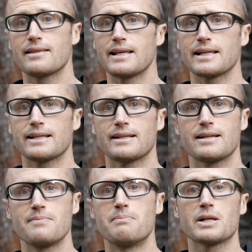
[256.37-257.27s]
think
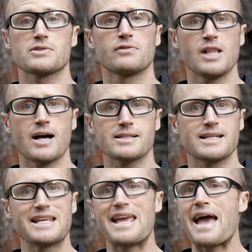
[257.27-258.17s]
muzzle
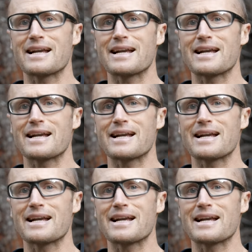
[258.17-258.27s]
velocity